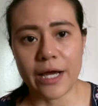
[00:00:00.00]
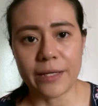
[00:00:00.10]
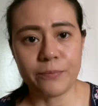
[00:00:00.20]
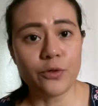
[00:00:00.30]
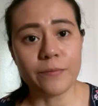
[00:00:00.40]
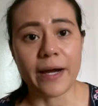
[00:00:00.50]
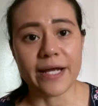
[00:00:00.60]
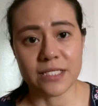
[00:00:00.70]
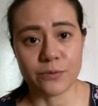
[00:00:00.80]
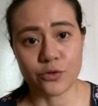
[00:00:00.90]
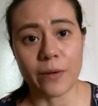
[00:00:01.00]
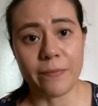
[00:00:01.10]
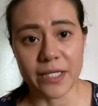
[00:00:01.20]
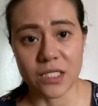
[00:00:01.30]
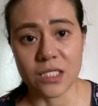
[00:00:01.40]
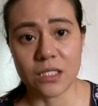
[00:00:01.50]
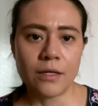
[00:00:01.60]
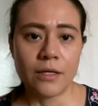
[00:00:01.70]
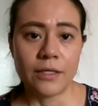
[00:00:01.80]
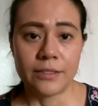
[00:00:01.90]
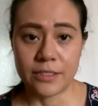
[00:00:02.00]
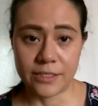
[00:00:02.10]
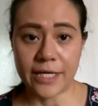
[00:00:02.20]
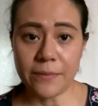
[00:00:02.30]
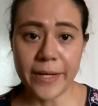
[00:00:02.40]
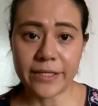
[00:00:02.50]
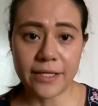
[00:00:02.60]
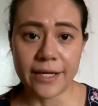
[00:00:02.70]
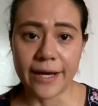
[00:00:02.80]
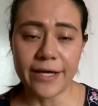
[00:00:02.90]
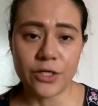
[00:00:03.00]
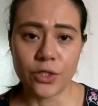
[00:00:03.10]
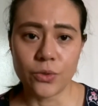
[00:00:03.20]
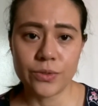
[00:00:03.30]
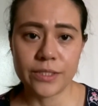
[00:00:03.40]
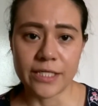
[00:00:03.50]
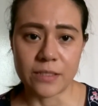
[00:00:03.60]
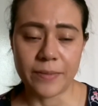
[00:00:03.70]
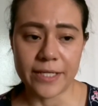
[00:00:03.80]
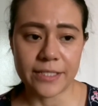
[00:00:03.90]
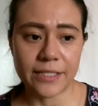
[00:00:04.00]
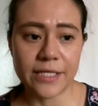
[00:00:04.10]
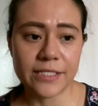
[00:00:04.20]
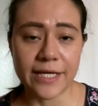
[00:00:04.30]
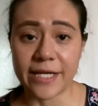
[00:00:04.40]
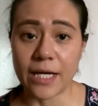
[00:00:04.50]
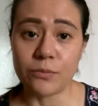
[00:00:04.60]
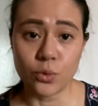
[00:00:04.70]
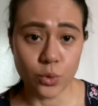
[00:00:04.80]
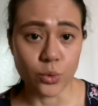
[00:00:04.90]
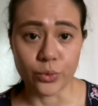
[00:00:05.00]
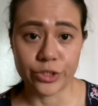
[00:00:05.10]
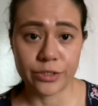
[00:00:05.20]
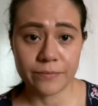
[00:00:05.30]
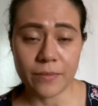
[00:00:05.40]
put my unsubscribe button. The second method that I use is basically setting up rules.